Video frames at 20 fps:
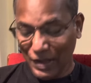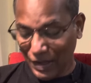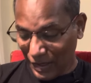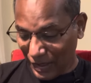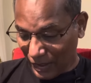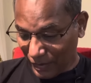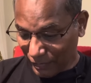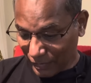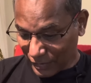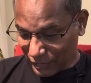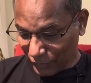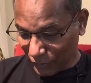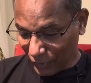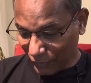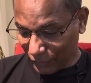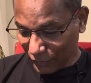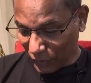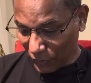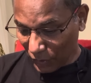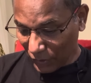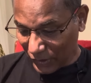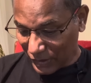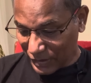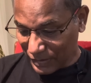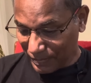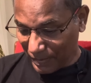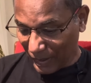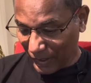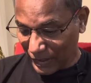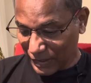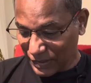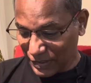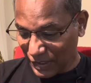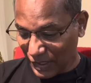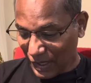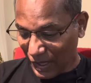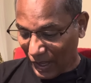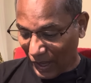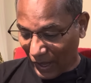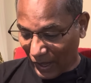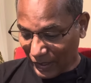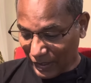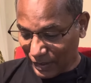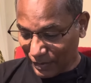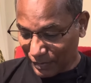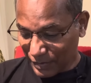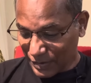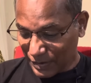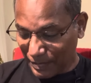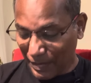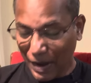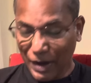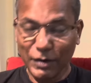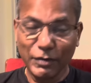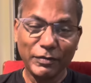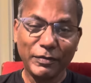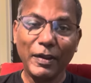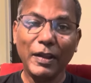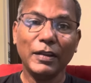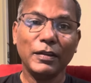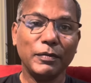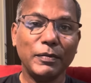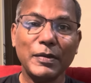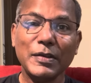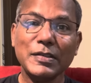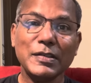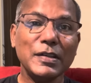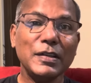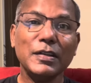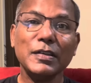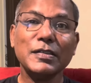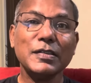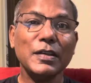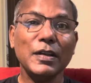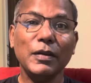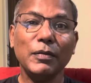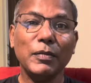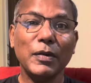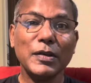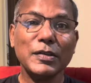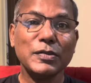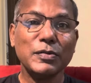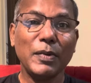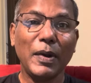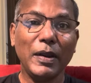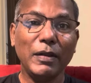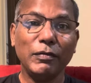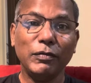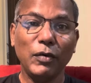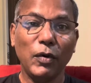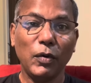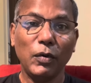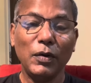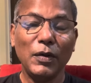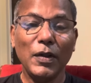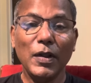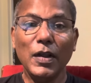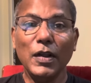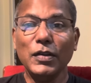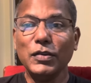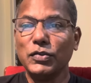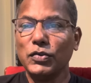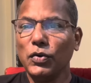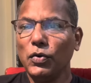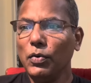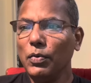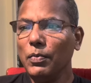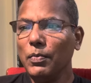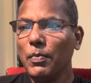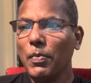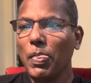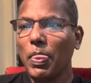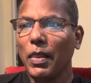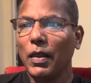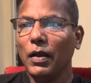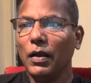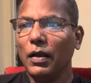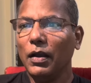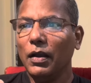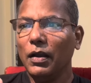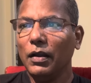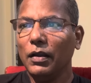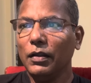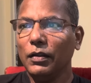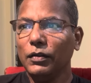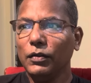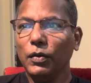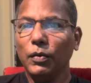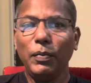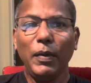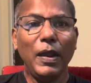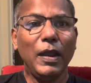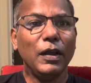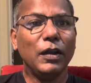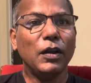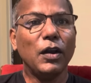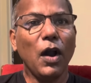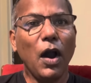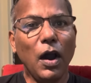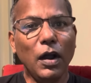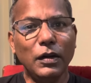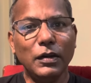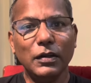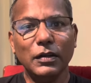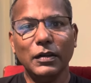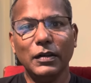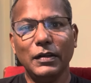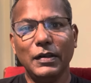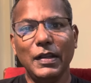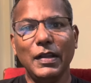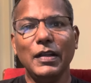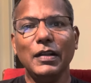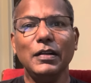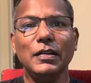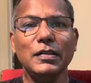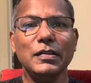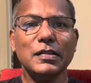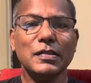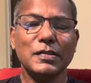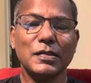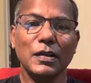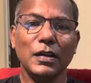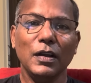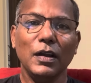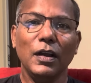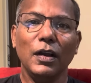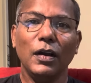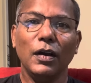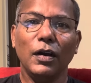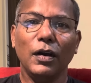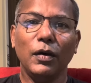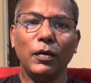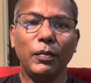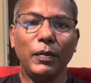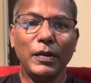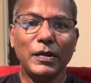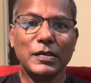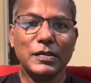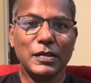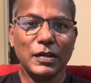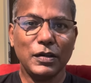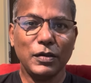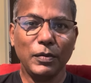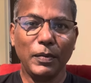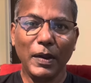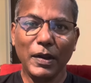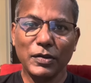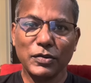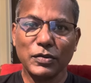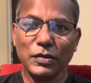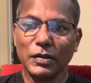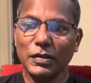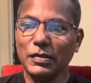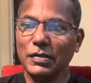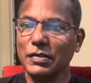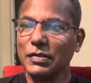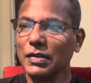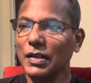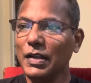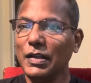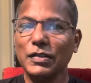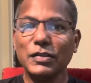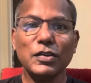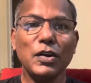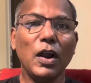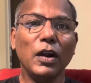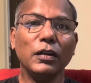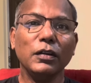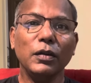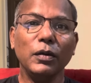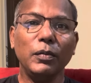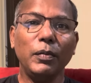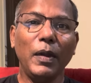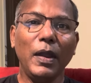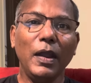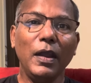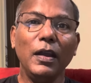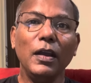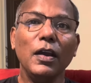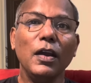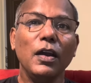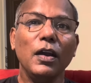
He was full of the Holy Spirit. And he was a man of faith. We see this in verse 24. So, the way God deals with situations is not the way